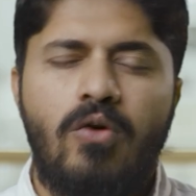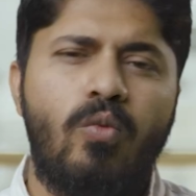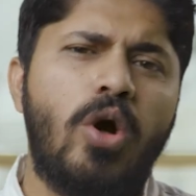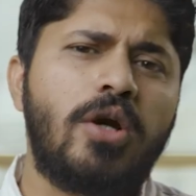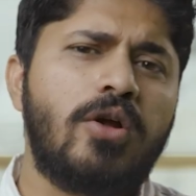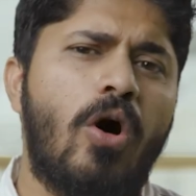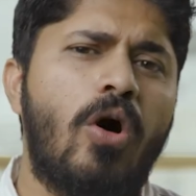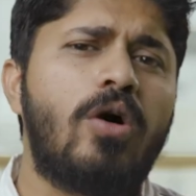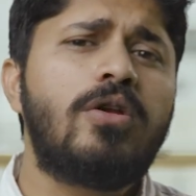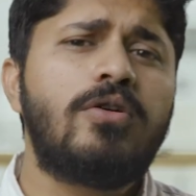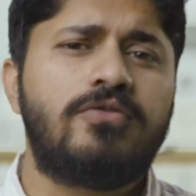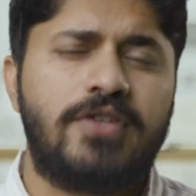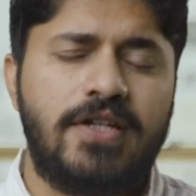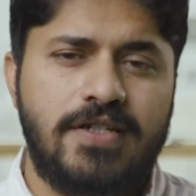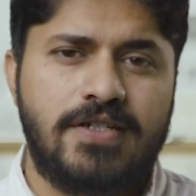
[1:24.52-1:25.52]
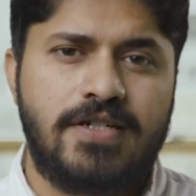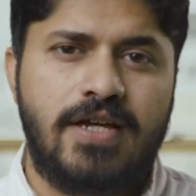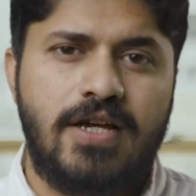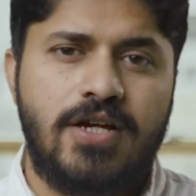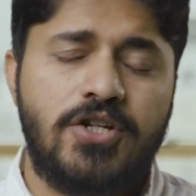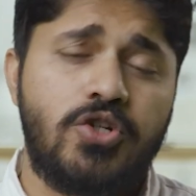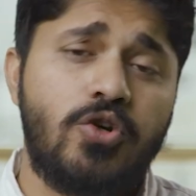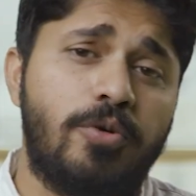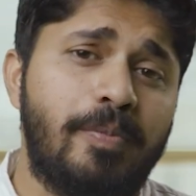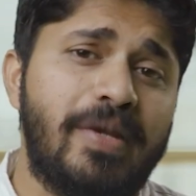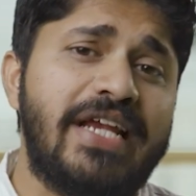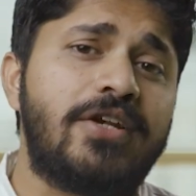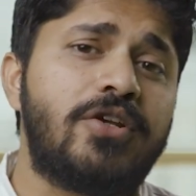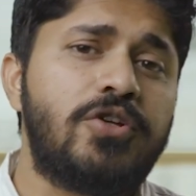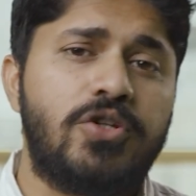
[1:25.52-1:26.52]
What all of this should
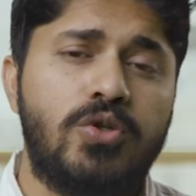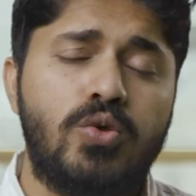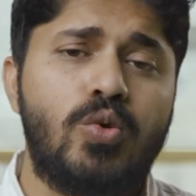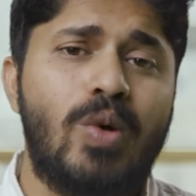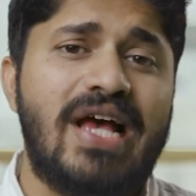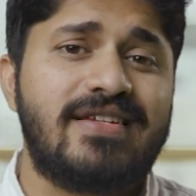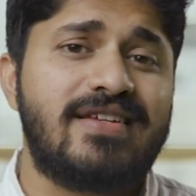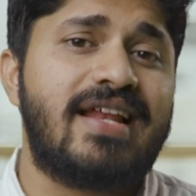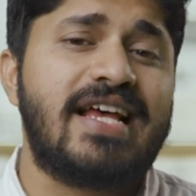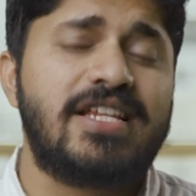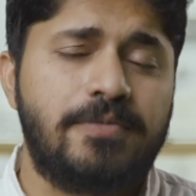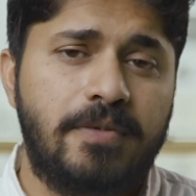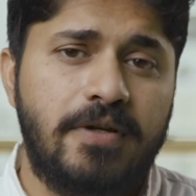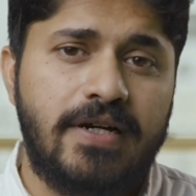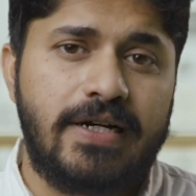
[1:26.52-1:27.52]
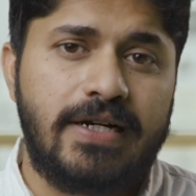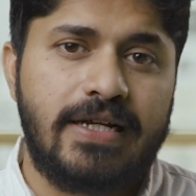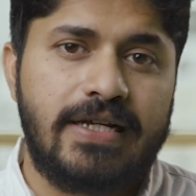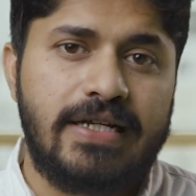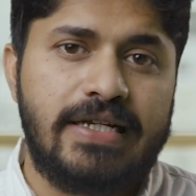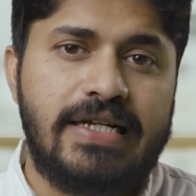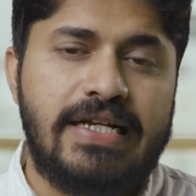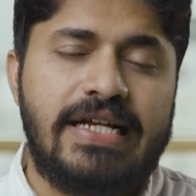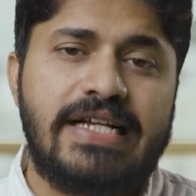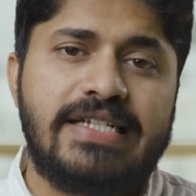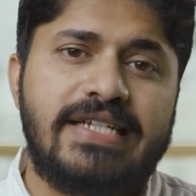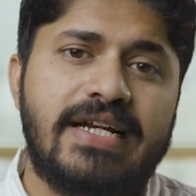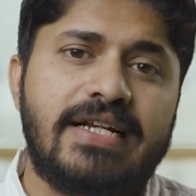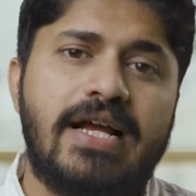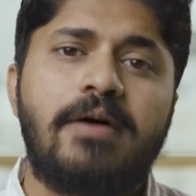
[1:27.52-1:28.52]
mean to you as an aspirant is
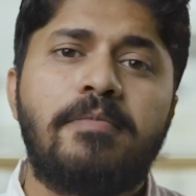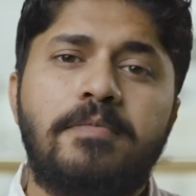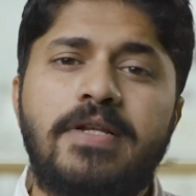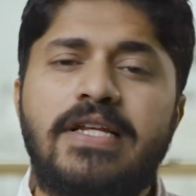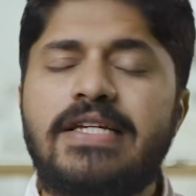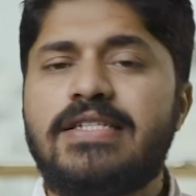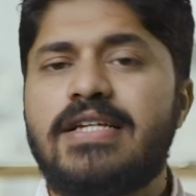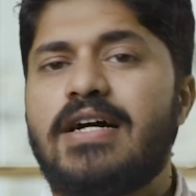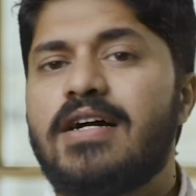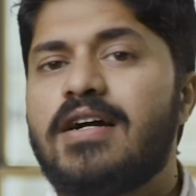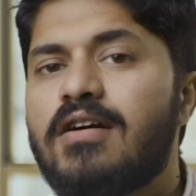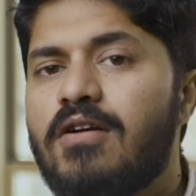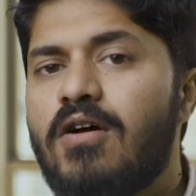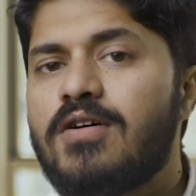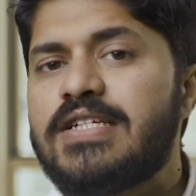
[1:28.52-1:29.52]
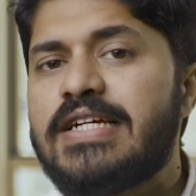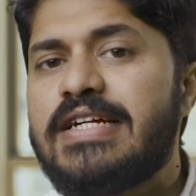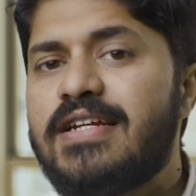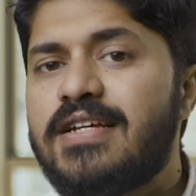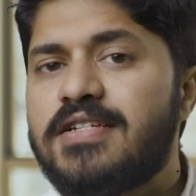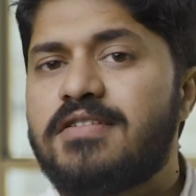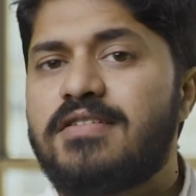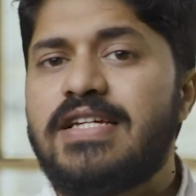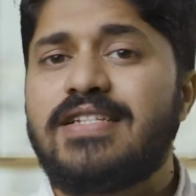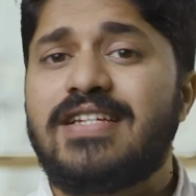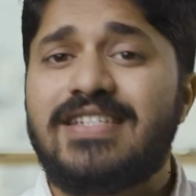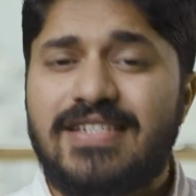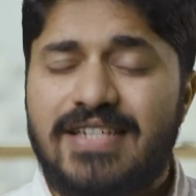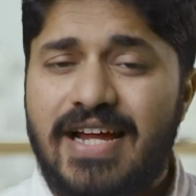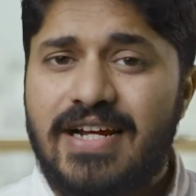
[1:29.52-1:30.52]
that companies across industries
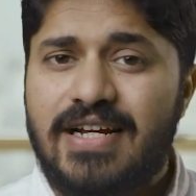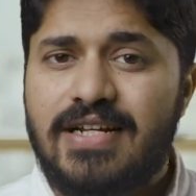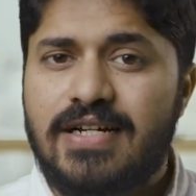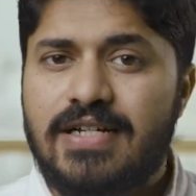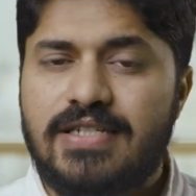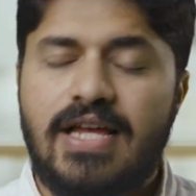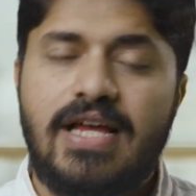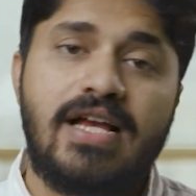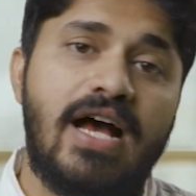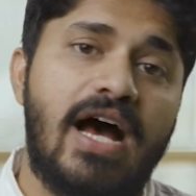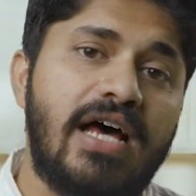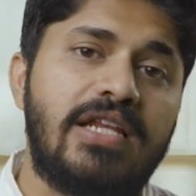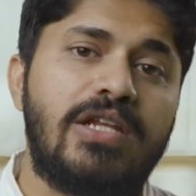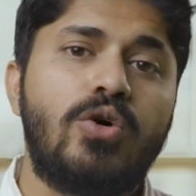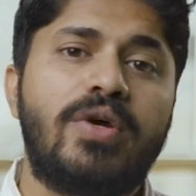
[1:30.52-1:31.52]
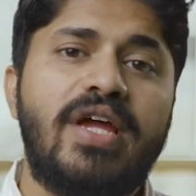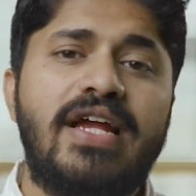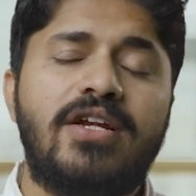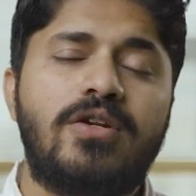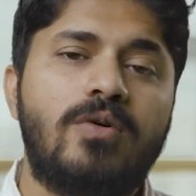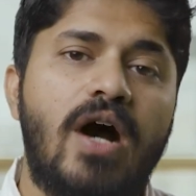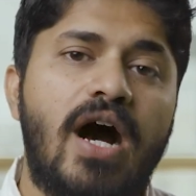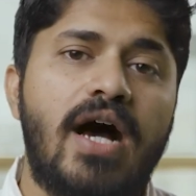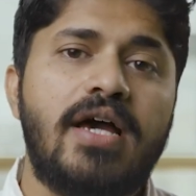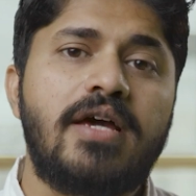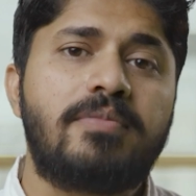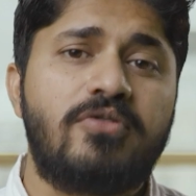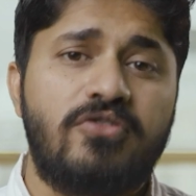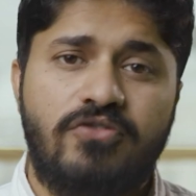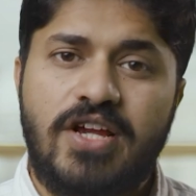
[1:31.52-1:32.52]
and sectors are looking to hire
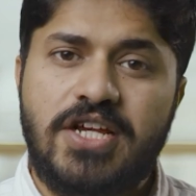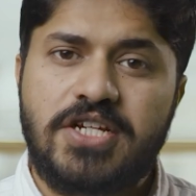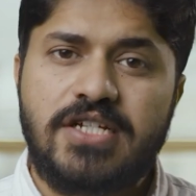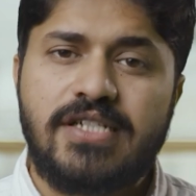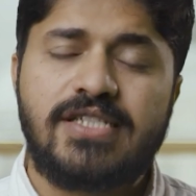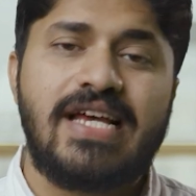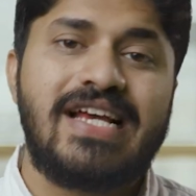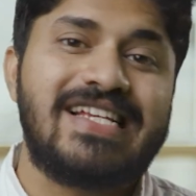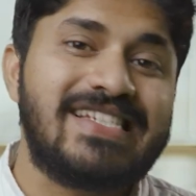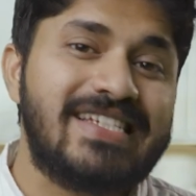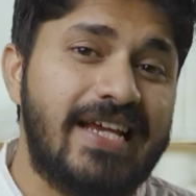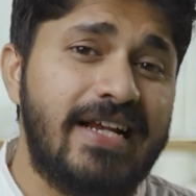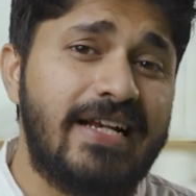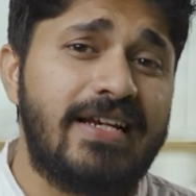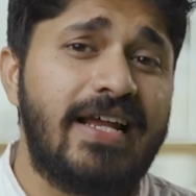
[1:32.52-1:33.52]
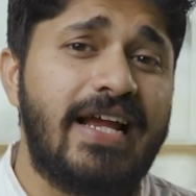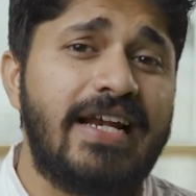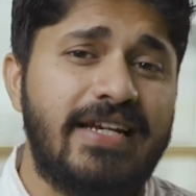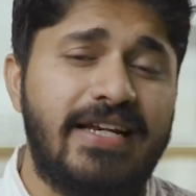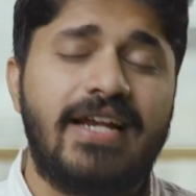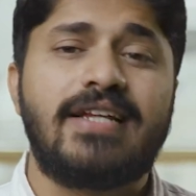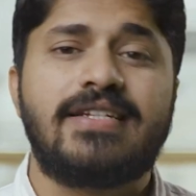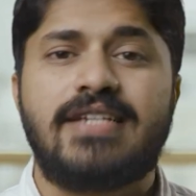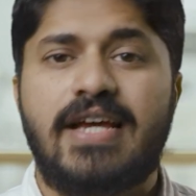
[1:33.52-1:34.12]
professionals skilled in data